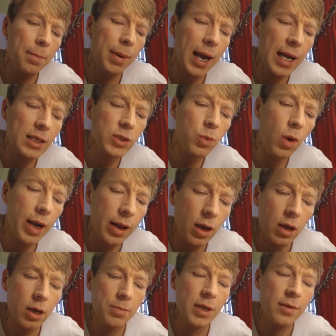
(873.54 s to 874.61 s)
Pan's white
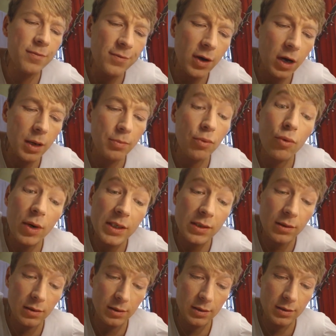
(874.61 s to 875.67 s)
ermine fur
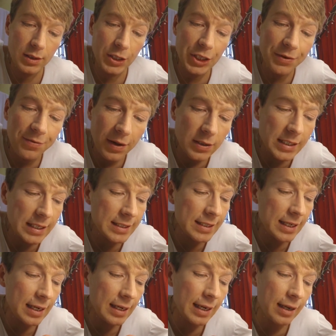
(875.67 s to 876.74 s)
bristled. She felt it
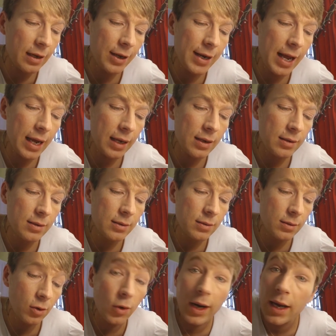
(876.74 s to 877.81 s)
tickling her neck.
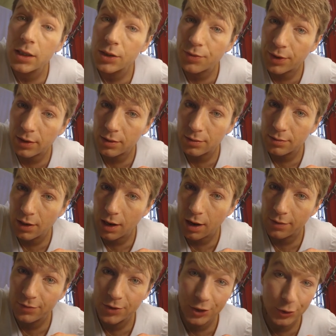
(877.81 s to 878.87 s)
Lord Asriel
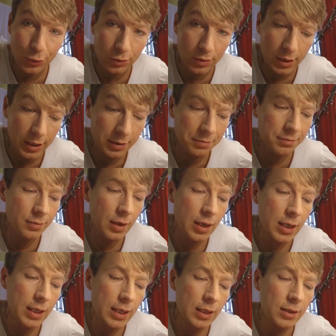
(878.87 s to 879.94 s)
laughed shortly.
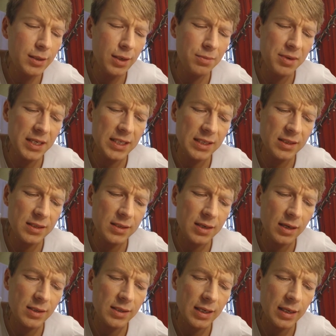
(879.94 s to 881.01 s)
Don't be
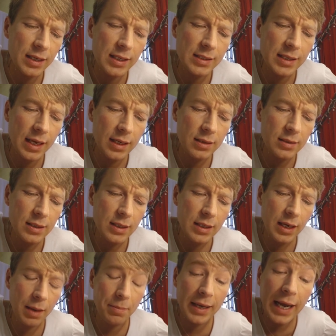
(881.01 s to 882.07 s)
disgusting, he said,
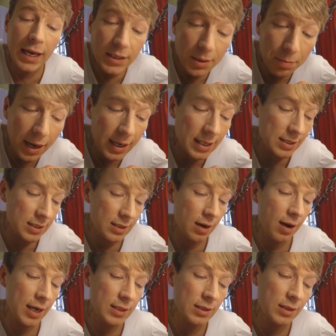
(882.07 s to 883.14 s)
and began to pack his
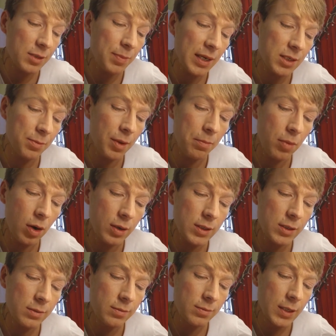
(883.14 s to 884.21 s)
slides and specimen
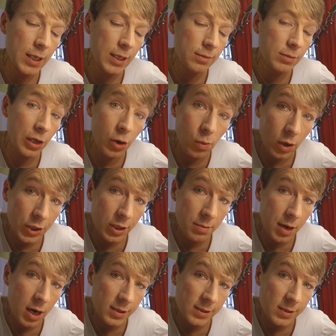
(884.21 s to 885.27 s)
box. Did you watch the
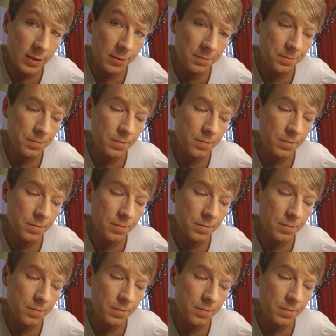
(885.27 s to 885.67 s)
master?